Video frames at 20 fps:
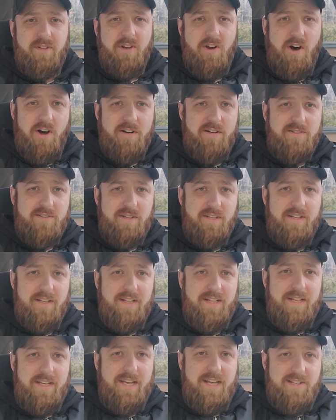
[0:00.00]
Honestly,
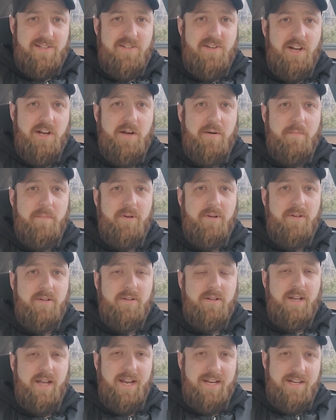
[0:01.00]
it's dumb.
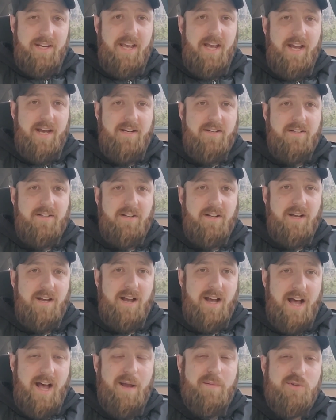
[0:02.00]
And yeah,
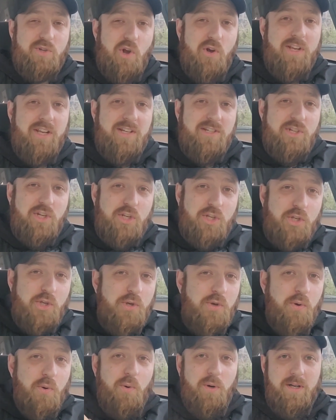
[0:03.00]
I'm talking to
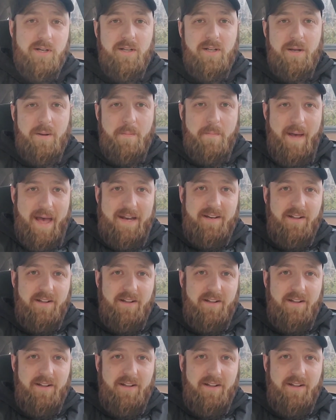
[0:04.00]
you, Matt